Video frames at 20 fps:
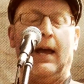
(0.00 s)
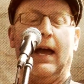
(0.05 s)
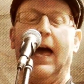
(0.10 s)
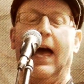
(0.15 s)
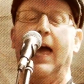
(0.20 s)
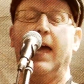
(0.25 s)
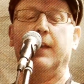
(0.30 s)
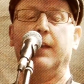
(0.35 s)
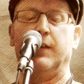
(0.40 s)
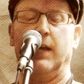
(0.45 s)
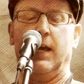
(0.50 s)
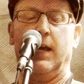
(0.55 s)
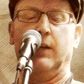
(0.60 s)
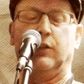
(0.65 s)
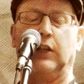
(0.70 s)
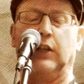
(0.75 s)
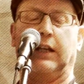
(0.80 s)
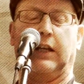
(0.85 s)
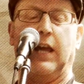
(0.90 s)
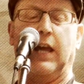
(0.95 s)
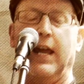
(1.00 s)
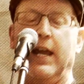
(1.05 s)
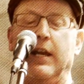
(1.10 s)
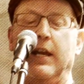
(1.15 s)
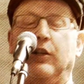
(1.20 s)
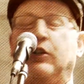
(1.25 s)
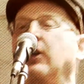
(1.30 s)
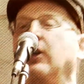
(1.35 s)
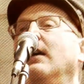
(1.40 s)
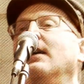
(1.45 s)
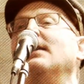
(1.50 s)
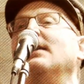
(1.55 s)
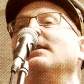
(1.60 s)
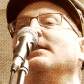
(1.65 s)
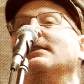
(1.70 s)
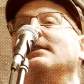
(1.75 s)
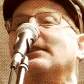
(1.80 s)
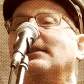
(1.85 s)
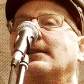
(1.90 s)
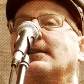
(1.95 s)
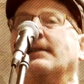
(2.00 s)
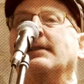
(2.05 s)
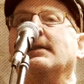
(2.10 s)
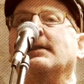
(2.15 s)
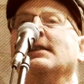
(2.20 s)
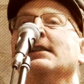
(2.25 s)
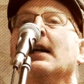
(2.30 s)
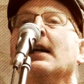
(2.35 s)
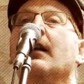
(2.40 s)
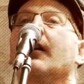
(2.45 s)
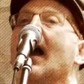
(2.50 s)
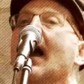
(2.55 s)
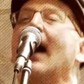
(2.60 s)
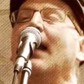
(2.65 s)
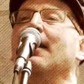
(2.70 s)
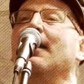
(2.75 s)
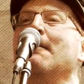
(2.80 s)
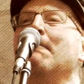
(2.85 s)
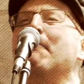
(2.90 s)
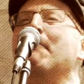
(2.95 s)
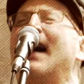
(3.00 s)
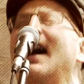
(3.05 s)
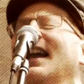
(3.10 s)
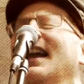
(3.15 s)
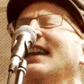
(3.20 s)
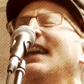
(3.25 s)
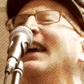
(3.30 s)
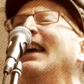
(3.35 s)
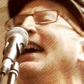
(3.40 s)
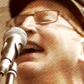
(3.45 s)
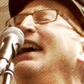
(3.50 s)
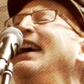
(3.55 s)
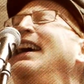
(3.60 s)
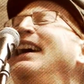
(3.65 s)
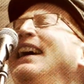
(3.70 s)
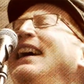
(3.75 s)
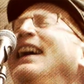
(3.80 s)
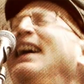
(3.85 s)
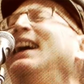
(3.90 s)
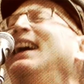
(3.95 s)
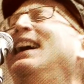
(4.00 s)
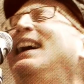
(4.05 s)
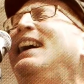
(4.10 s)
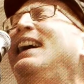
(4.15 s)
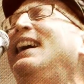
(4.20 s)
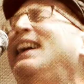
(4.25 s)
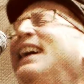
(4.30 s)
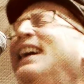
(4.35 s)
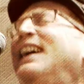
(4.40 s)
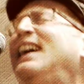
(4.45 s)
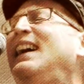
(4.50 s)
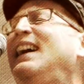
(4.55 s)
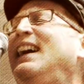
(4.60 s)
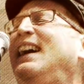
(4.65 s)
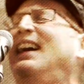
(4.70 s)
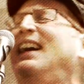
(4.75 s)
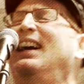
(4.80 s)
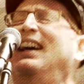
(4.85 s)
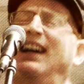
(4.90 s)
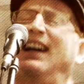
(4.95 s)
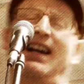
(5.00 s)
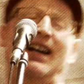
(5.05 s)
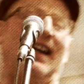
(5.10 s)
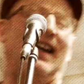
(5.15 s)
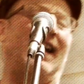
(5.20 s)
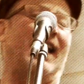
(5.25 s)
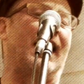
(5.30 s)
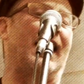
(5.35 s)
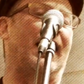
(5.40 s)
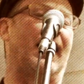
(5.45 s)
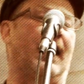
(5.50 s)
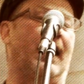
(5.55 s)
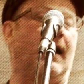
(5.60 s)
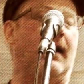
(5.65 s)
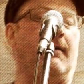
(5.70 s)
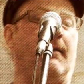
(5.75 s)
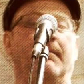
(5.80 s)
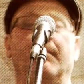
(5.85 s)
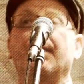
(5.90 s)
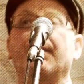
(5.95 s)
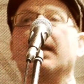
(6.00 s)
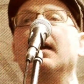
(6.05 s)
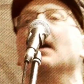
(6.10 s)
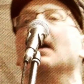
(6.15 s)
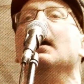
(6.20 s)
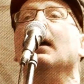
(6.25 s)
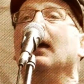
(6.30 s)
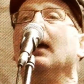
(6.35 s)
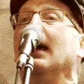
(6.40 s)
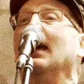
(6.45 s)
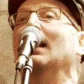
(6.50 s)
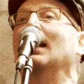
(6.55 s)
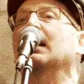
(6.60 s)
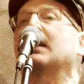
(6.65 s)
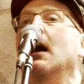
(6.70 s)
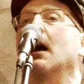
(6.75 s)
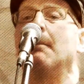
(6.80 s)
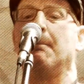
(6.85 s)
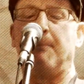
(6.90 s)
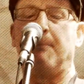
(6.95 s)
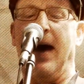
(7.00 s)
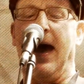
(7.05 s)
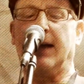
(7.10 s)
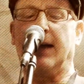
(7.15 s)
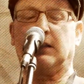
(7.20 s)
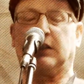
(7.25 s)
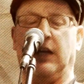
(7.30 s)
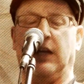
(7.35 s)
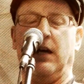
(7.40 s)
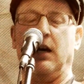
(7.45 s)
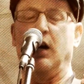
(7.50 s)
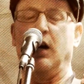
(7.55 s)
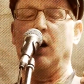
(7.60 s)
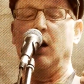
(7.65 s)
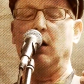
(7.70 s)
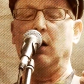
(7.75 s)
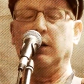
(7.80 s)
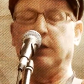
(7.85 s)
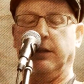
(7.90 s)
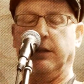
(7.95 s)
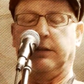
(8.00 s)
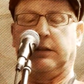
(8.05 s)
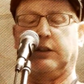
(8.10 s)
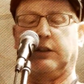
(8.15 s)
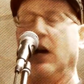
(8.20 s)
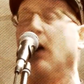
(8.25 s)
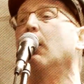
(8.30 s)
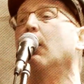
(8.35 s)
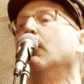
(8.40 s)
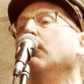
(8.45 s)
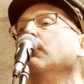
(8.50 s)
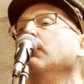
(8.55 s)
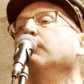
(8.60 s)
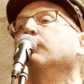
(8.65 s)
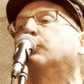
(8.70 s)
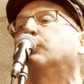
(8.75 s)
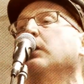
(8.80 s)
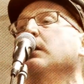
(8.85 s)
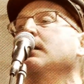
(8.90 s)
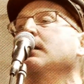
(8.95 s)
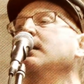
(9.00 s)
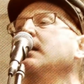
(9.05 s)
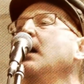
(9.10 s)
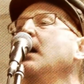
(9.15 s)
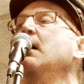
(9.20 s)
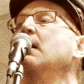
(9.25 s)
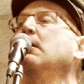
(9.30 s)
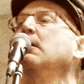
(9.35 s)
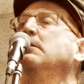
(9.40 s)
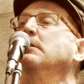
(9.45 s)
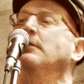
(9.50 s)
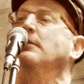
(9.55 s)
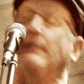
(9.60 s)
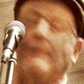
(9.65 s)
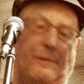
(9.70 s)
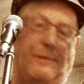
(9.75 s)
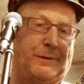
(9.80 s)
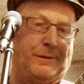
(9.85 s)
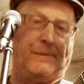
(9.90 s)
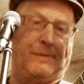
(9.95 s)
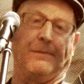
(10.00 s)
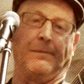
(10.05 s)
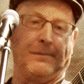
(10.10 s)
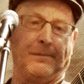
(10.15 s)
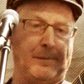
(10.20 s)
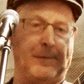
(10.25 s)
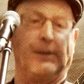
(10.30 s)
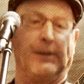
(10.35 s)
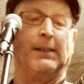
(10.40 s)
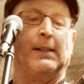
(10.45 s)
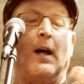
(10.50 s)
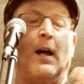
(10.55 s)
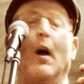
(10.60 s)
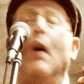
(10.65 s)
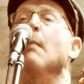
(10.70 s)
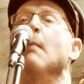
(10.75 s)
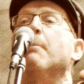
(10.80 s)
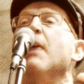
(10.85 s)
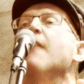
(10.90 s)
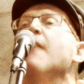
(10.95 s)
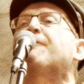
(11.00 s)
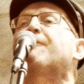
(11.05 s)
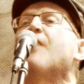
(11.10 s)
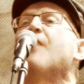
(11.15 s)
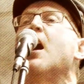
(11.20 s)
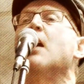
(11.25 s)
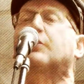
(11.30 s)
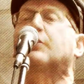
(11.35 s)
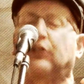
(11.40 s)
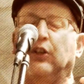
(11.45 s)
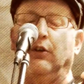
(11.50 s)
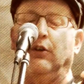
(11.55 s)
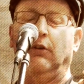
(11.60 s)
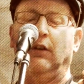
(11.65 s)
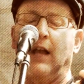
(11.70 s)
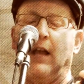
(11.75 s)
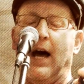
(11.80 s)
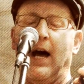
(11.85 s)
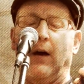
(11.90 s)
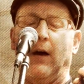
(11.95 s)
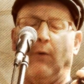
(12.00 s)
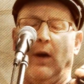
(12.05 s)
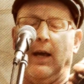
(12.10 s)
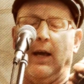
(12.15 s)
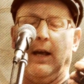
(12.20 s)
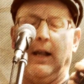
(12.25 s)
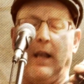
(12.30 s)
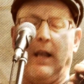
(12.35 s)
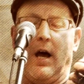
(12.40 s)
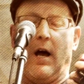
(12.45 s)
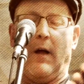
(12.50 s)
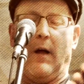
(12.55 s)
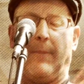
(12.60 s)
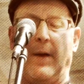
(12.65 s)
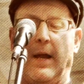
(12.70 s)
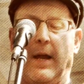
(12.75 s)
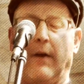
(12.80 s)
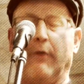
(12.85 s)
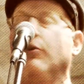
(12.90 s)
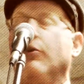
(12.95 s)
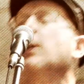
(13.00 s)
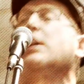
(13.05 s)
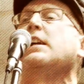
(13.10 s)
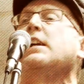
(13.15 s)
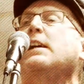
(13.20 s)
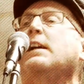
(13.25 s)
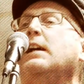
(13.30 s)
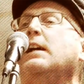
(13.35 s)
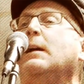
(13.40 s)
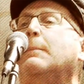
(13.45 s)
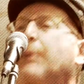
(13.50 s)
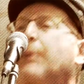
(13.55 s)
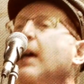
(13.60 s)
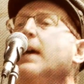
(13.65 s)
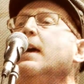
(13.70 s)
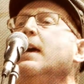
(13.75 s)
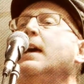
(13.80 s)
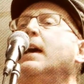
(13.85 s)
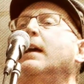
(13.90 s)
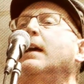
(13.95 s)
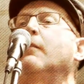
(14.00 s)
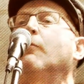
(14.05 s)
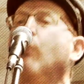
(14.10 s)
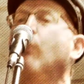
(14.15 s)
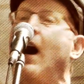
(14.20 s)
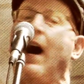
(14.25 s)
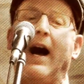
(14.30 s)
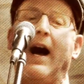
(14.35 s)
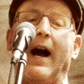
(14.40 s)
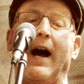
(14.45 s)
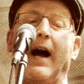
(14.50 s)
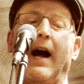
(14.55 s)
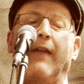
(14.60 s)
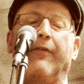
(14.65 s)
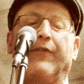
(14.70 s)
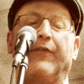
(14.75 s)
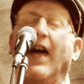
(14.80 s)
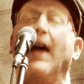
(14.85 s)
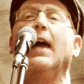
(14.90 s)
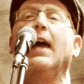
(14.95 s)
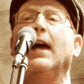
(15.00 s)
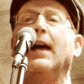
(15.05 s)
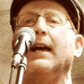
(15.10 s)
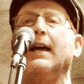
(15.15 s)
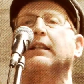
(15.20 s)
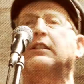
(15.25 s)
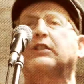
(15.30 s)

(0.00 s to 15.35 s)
And education, not in my name. It'll come back to haunt us don't you know? Before too long we'll all be reaping what they